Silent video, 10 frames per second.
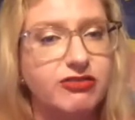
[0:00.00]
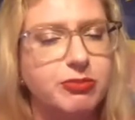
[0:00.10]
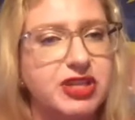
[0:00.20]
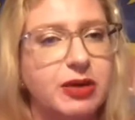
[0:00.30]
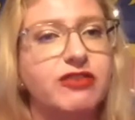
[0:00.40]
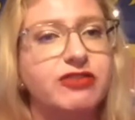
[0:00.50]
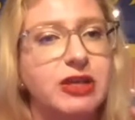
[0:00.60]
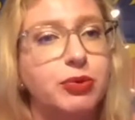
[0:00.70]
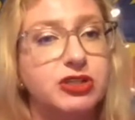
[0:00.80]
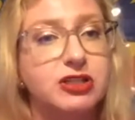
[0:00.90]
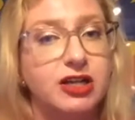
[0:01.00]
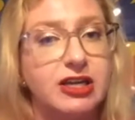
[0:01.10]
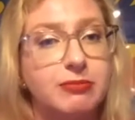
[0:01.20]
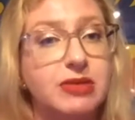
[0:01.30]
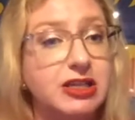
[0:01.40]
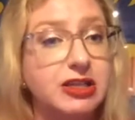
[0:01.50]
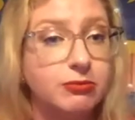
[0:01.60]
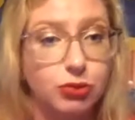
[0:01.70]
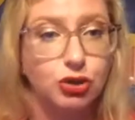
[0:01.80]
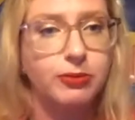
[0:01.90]
But that if they put it on a medium
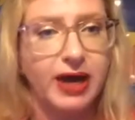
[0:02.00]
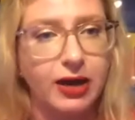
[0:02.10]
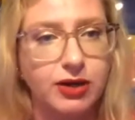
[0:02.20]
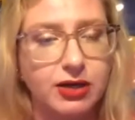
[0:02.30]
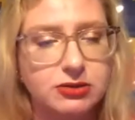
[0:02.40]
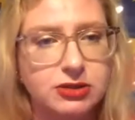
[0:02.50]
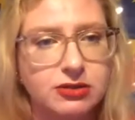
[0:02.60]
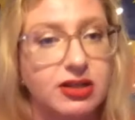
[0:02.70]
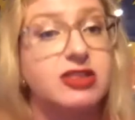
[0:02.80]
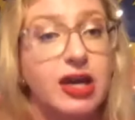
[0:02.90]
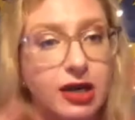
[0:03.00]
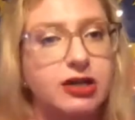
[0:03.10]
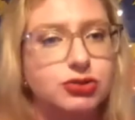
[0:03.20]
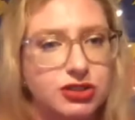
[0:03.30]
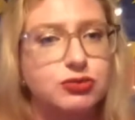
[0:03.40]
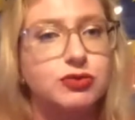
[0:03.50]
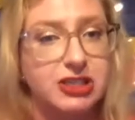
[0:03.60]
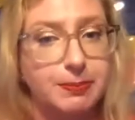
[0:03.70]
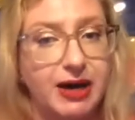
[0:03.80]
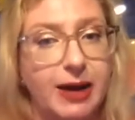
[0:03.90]
blue background, that that contrast really
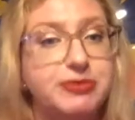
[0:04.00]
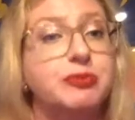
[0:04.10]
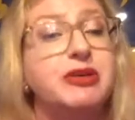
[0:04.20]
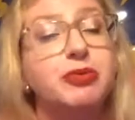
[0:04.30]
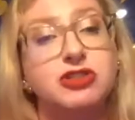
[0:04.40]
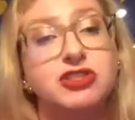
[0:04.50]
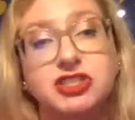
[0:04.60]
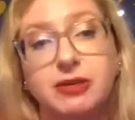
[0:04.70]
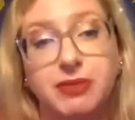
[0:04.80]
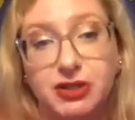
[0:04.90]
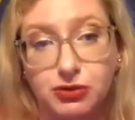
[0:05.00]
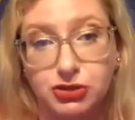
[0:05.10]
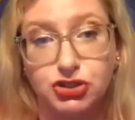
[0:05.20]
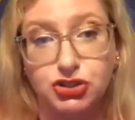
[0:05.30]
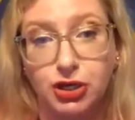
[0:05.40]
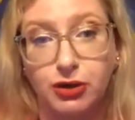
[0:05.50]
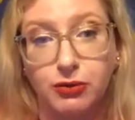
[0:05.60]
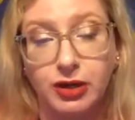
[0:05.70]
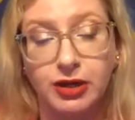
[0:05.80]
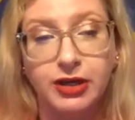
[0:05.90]
popped and people could see it better in the snow.
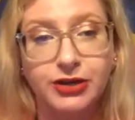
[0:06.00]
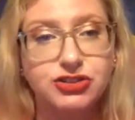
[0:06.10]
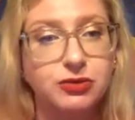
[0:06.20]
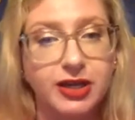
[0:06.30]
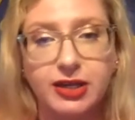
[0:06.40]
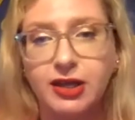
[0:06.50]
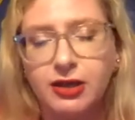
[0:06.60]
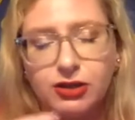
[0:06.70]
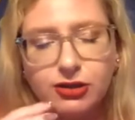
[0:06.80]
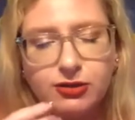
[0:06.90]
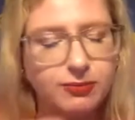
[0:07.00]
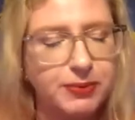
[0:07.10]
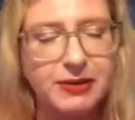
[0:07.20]
So like you.